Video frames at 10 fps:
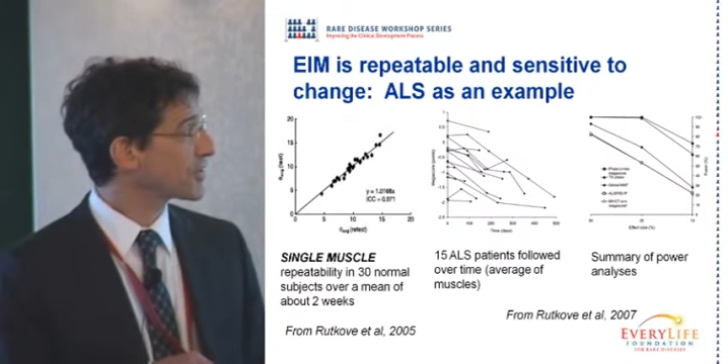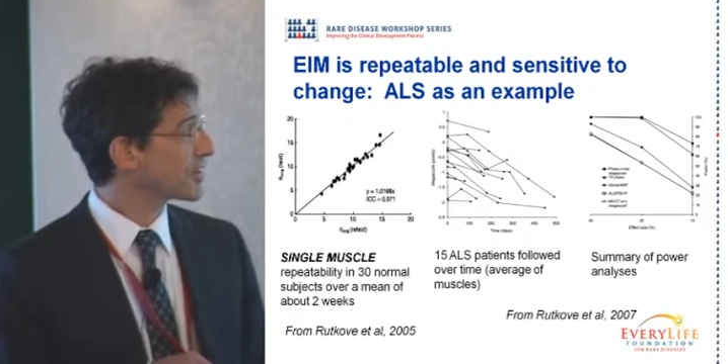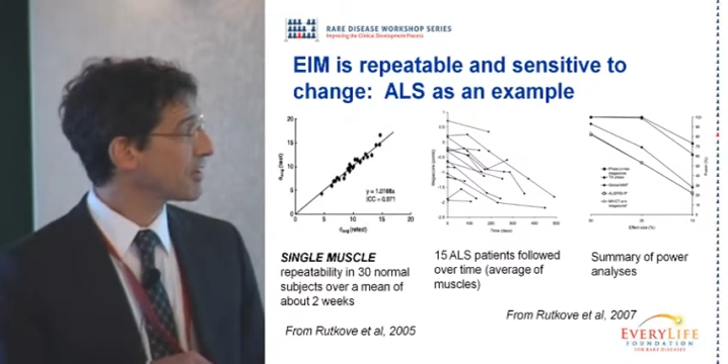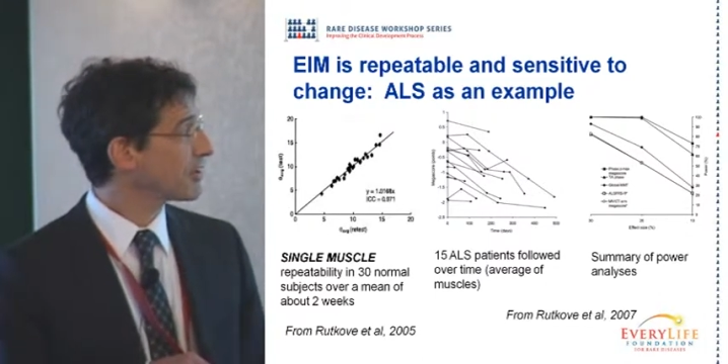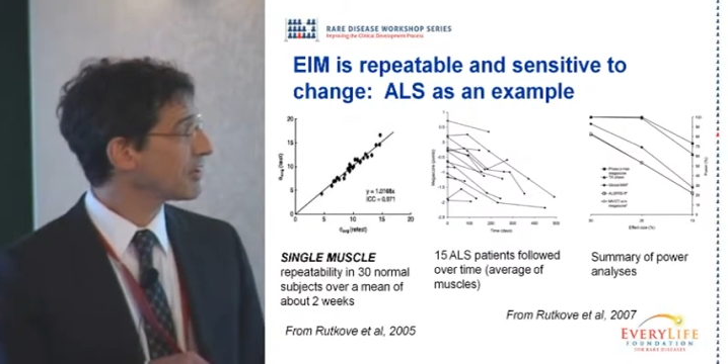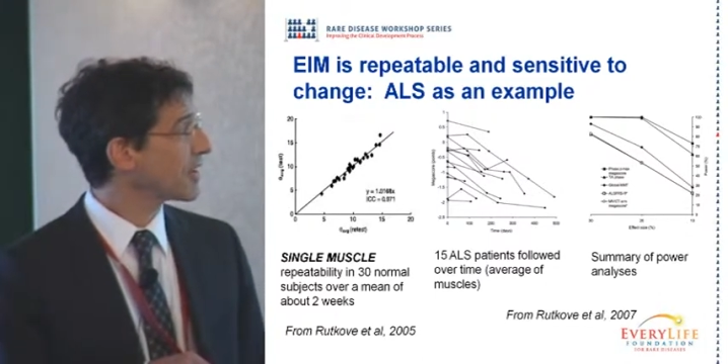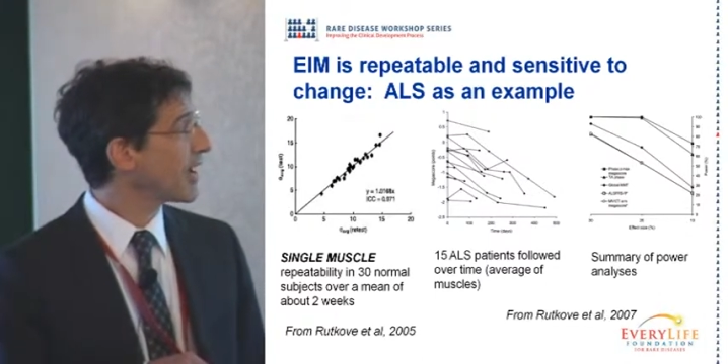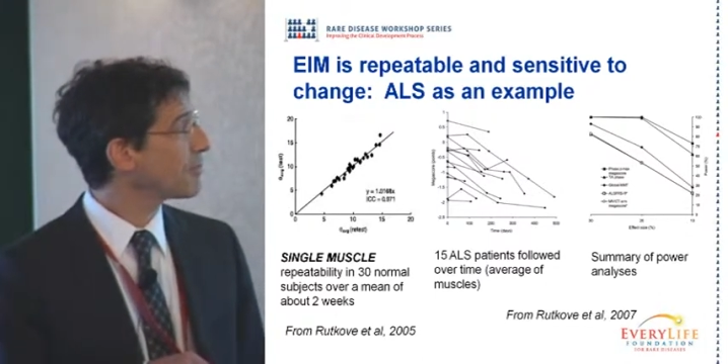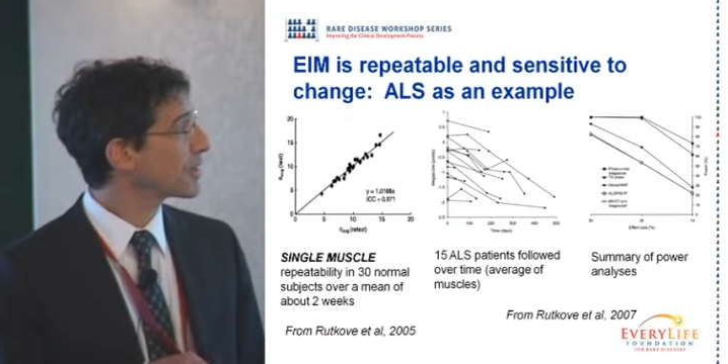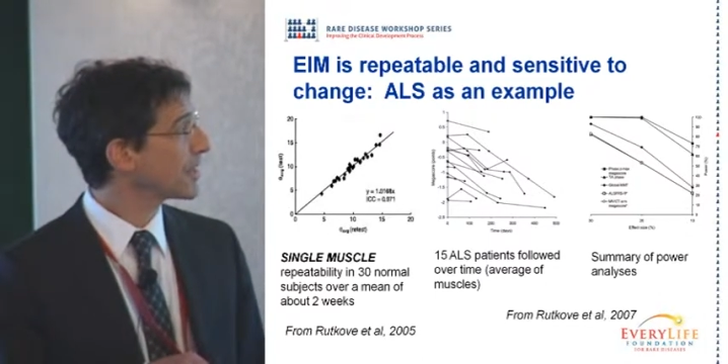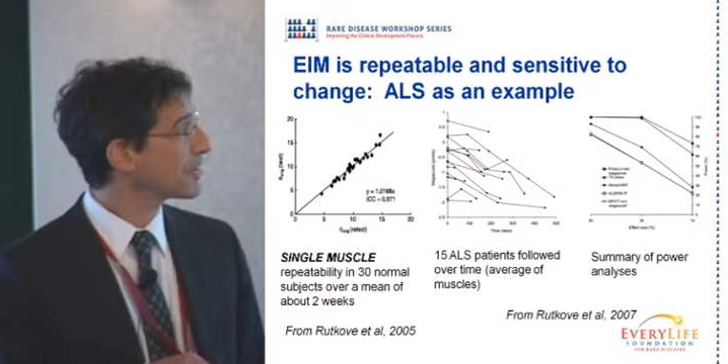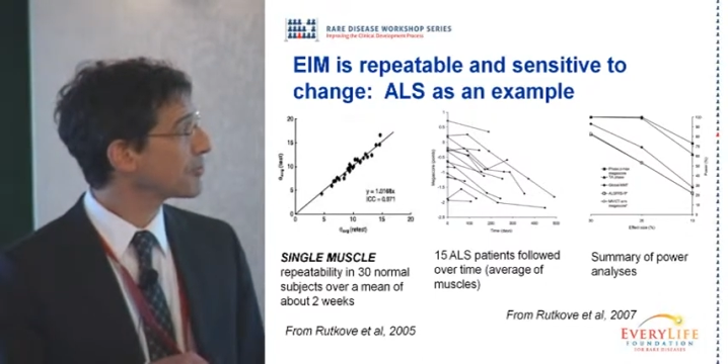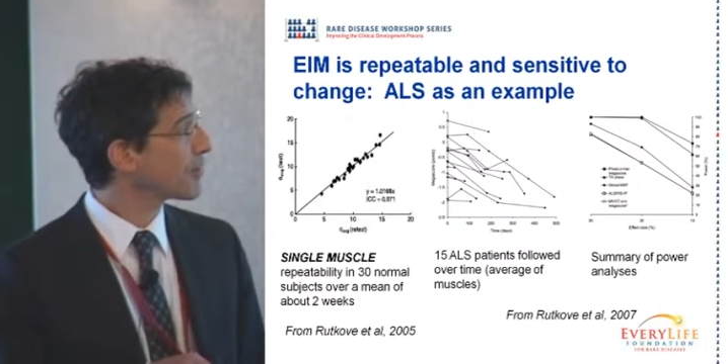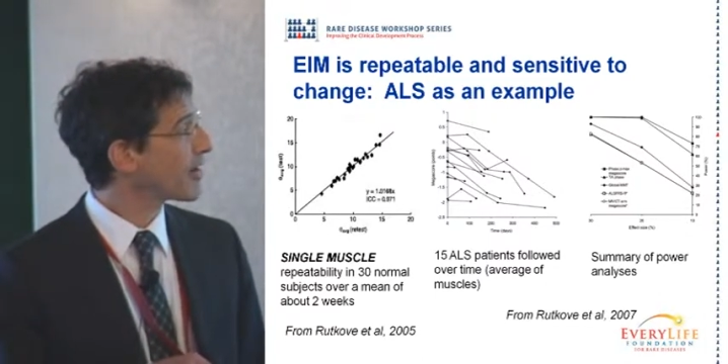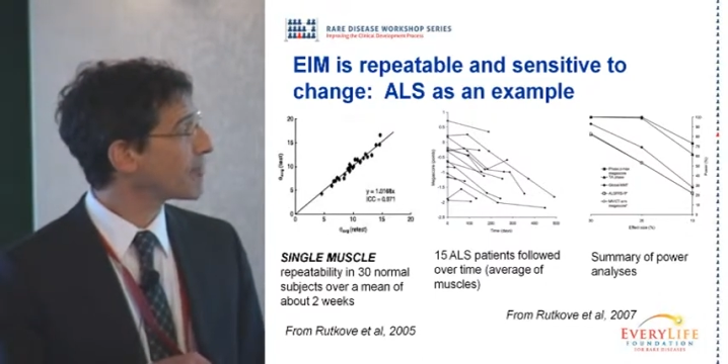It's a little
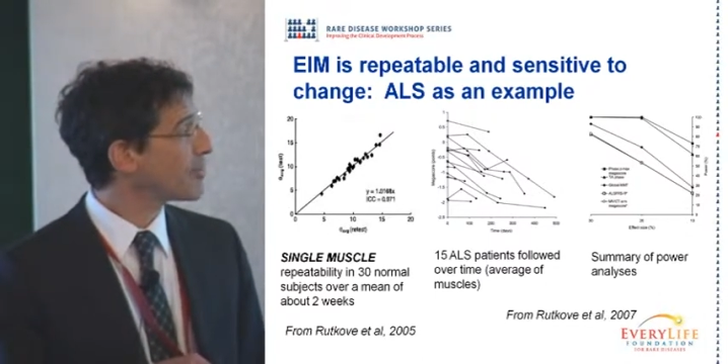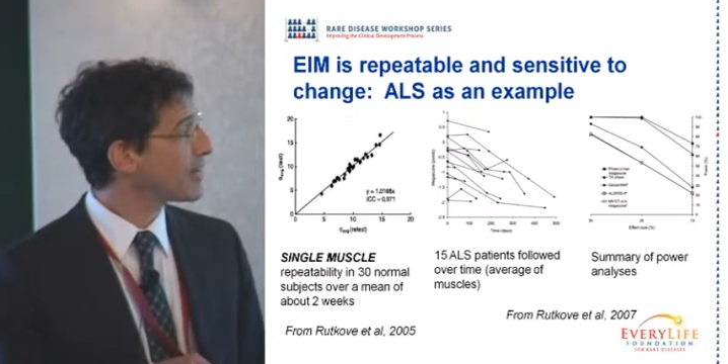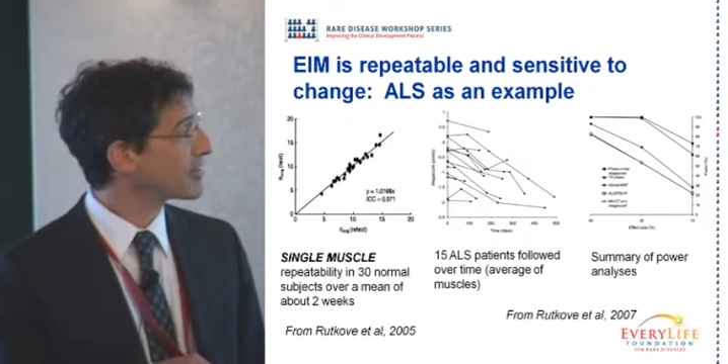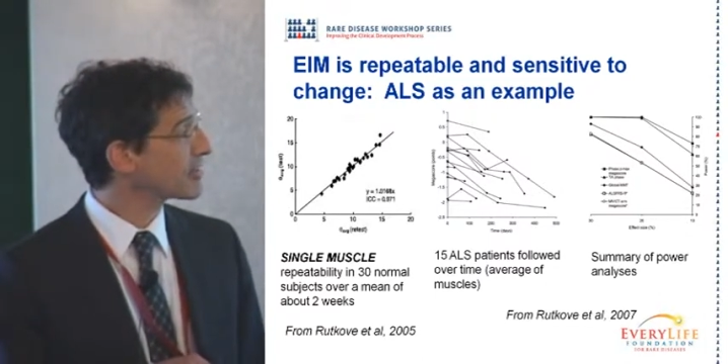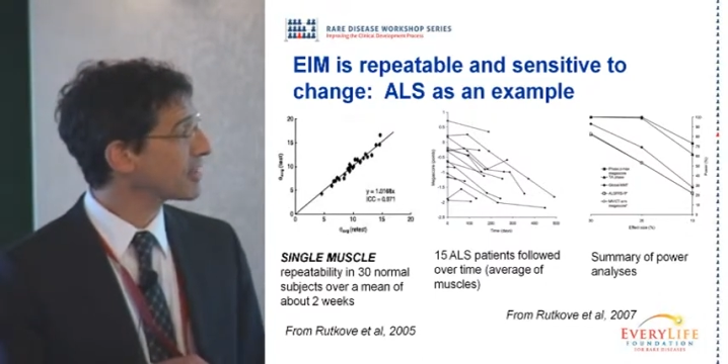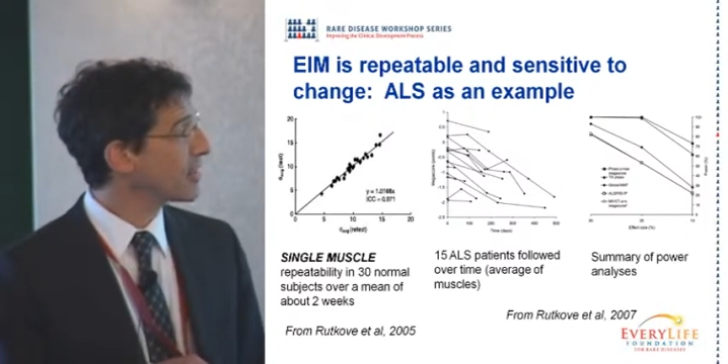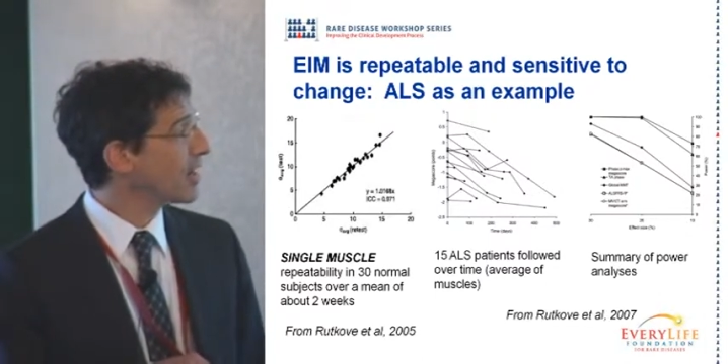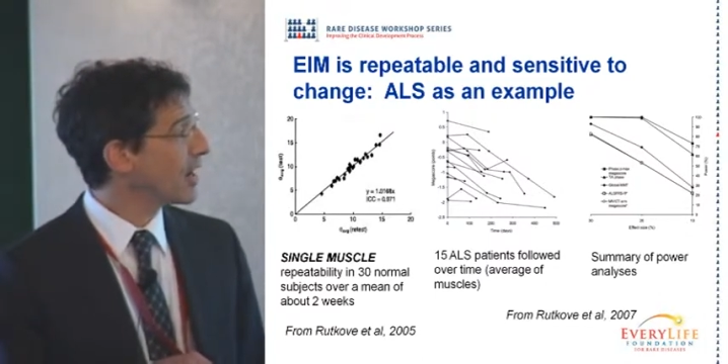complicated graph, but basically